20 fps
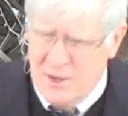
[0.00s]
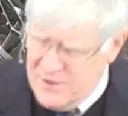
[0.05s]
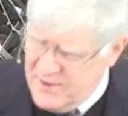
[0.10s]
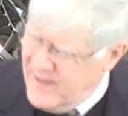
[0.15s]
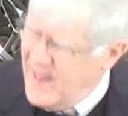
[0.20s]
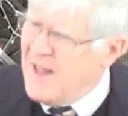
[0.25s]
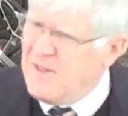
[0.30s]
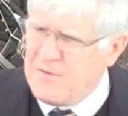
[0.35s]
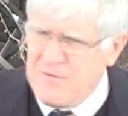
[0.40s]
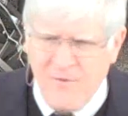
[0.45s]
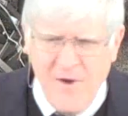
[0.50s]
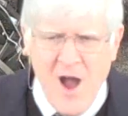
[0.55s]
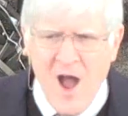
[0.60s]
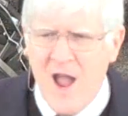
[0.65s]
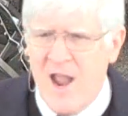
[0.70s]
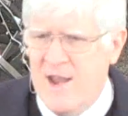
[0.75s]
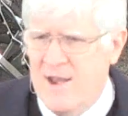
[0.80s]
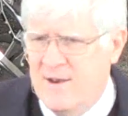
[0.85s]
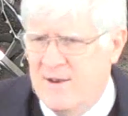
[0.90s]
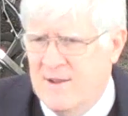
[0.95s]
And that's
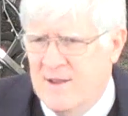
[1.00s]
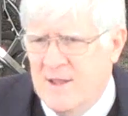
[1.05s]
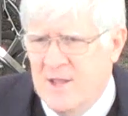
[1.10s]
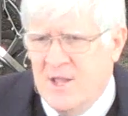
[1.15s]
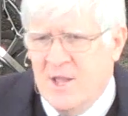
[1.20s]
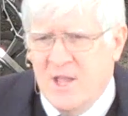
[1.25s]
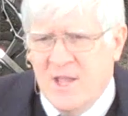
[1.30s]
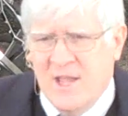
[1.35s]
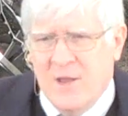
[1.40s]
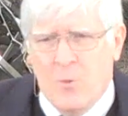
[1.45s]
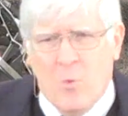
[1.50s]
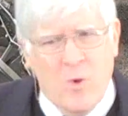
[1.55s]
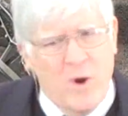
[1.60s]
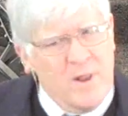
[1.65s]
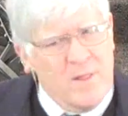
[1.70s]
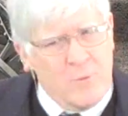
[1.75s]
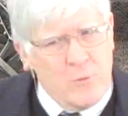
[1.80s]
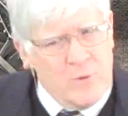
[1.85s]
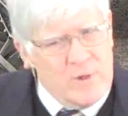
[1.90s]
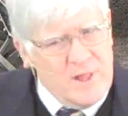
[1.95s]
fine.
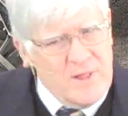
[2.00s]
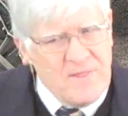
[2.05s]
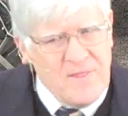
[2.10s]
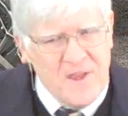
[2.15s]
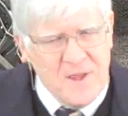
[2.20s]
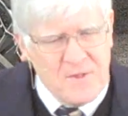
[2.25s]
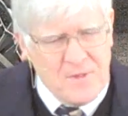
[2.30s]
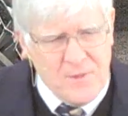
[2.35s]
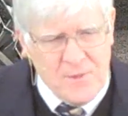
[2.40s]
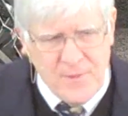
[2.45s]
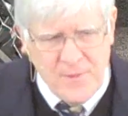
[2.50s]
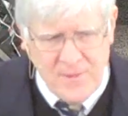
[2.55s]
One of the really things,